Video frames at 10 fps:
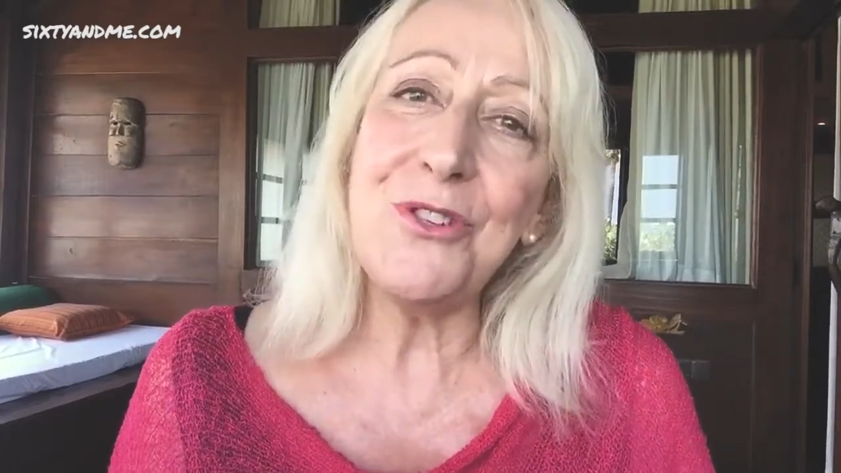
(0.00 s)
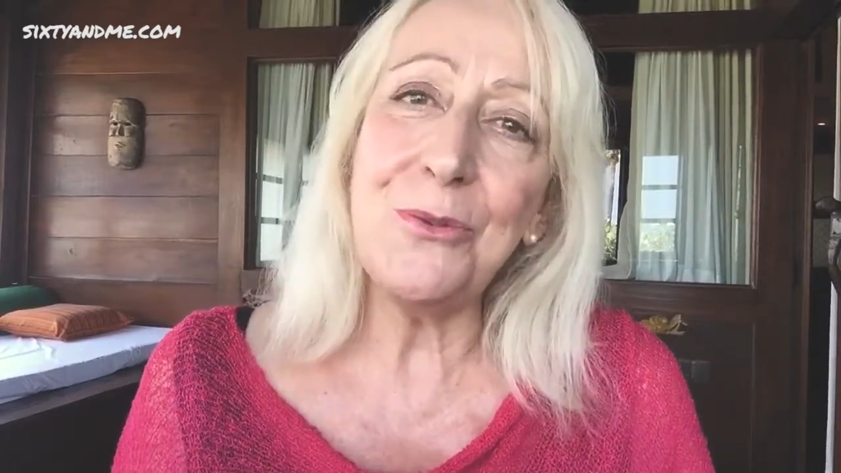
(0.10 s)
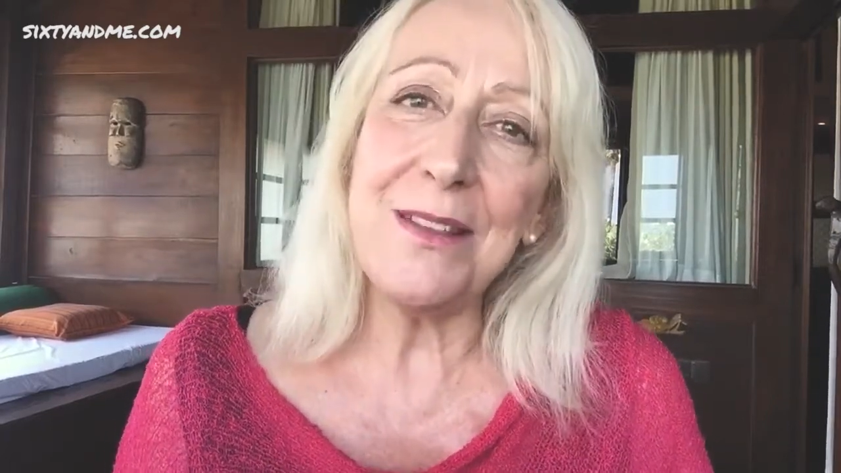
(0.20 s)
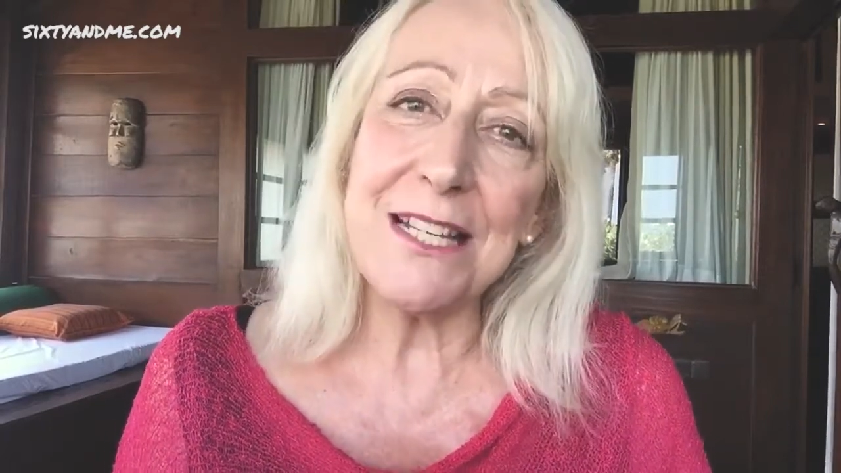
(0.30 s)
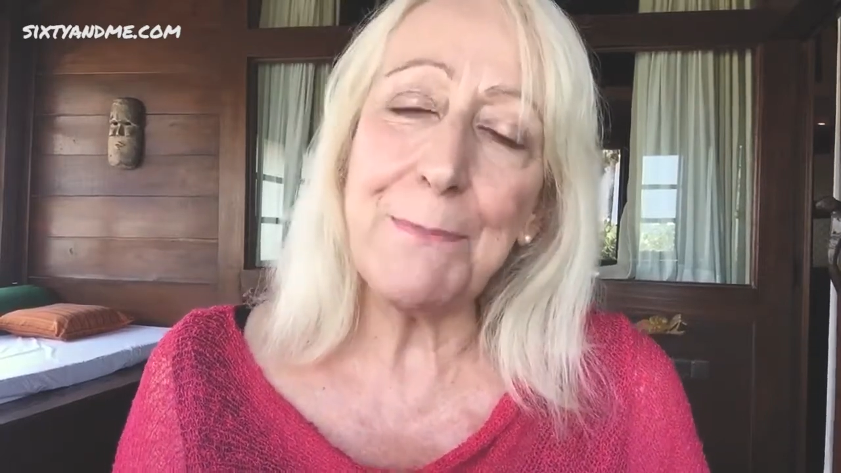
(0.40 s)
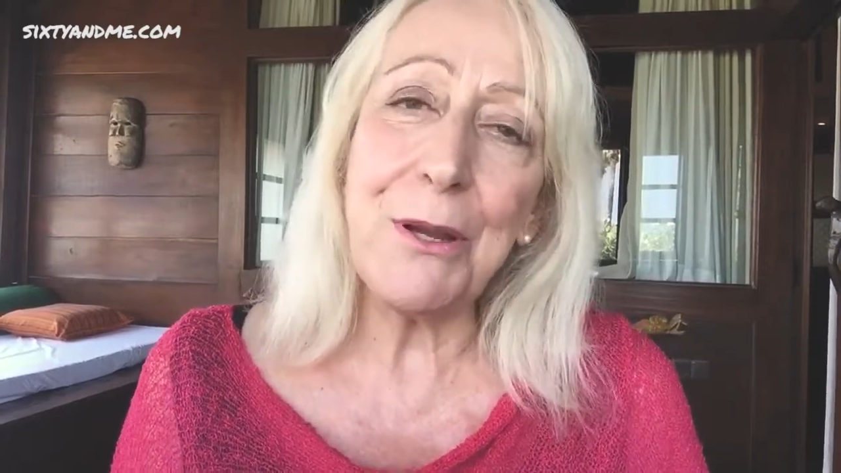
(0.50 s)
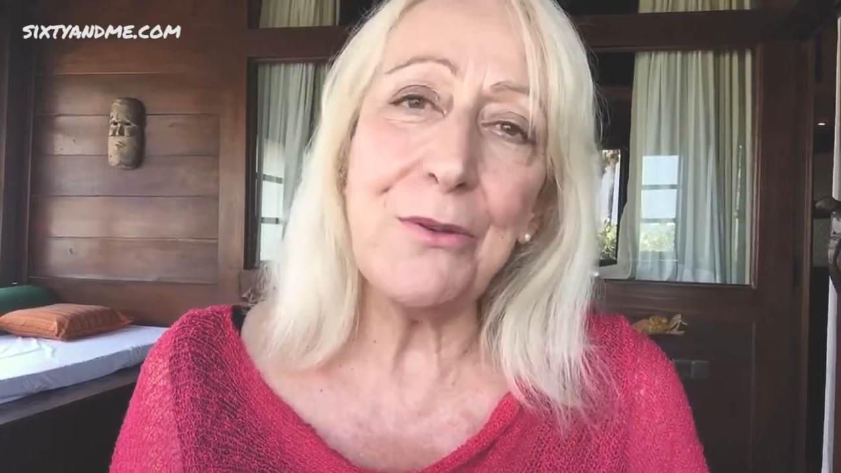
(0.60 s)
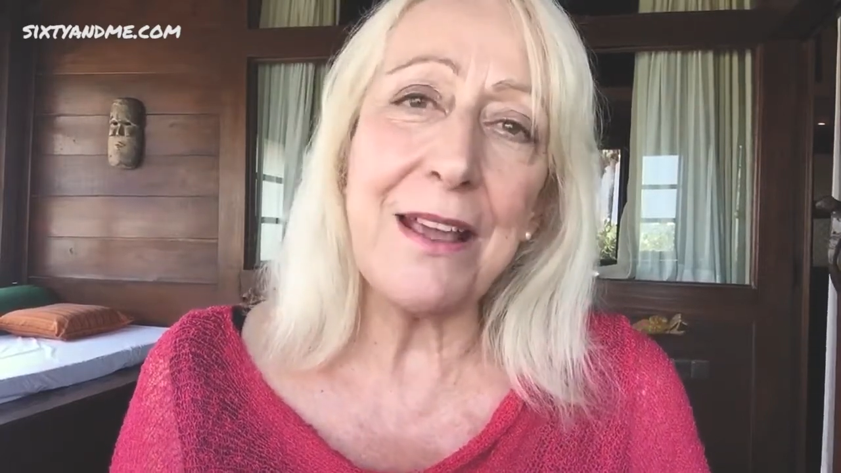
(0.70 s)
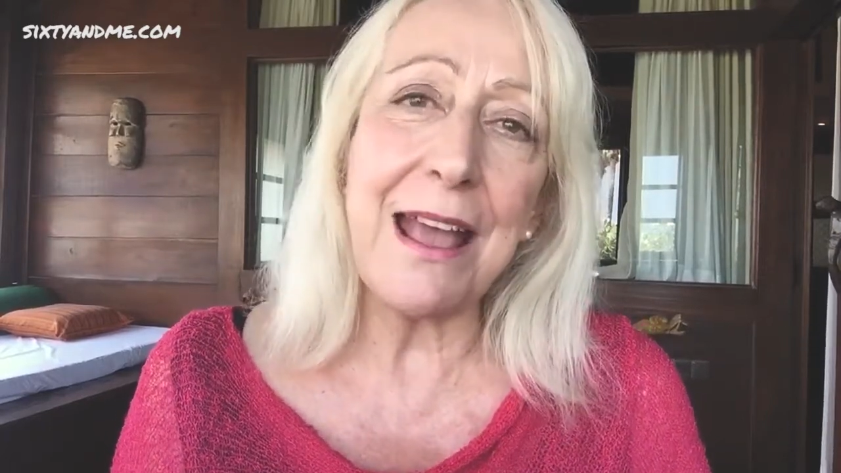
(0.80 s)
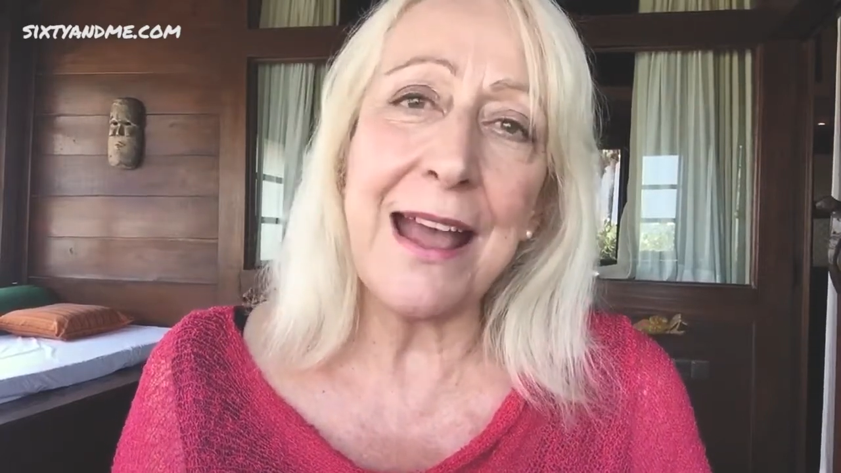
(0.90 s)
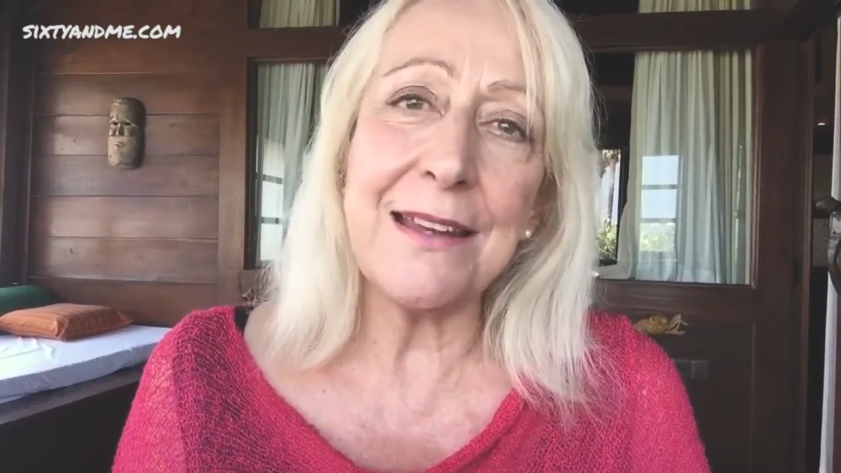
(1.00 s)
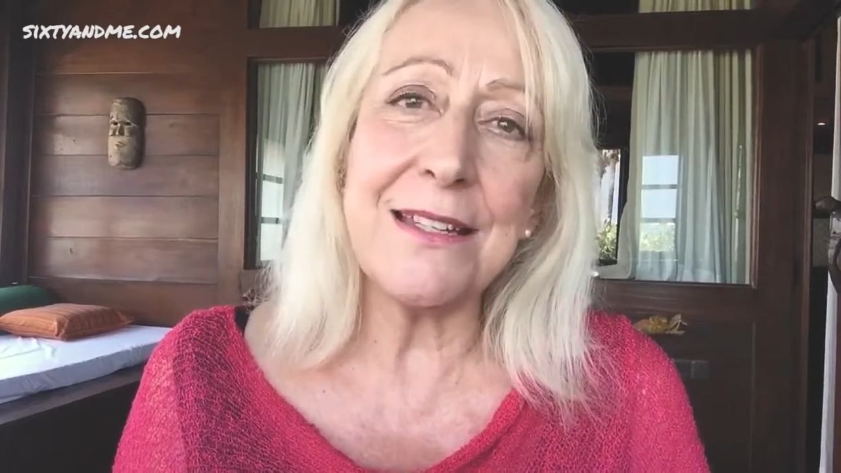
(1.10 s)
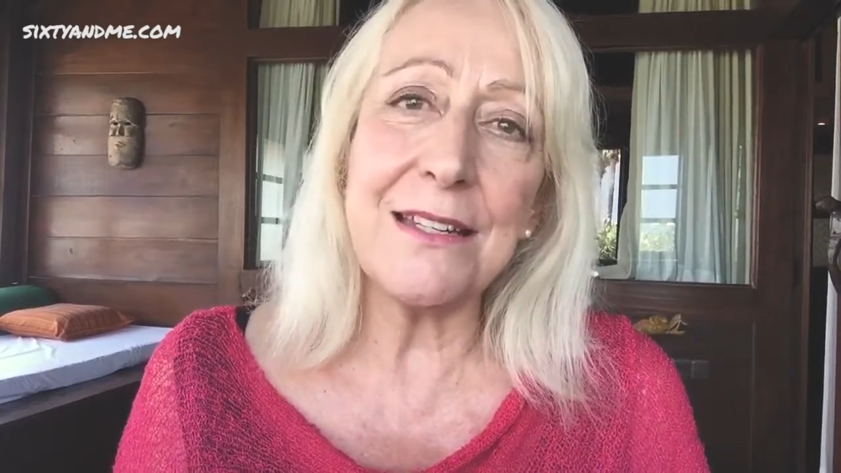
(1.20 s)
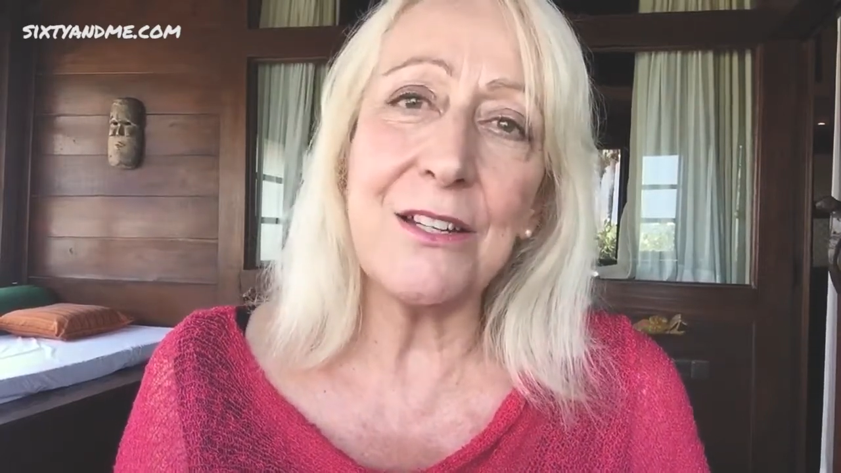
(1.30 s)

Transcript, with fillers: you with its beauty and